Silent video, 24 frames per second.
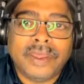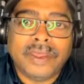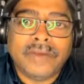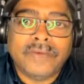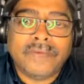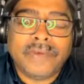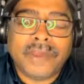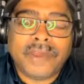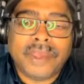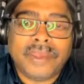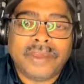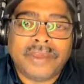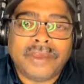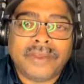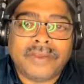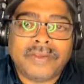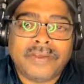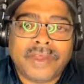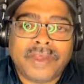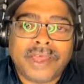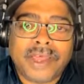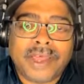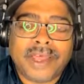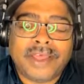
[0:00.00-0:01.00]
All right,
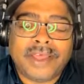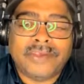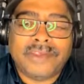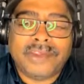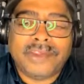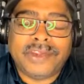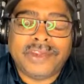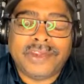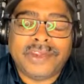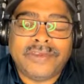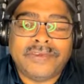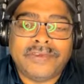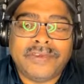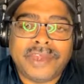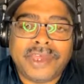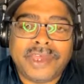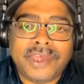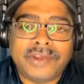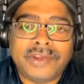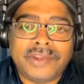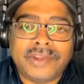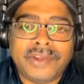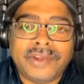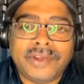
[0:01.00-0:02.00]
y'all. I'll see you
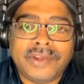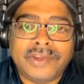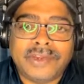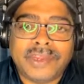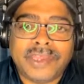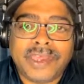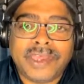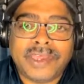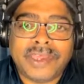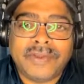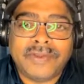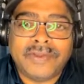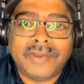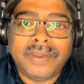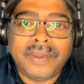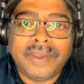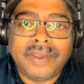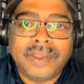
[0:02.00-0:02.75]
next Thursday.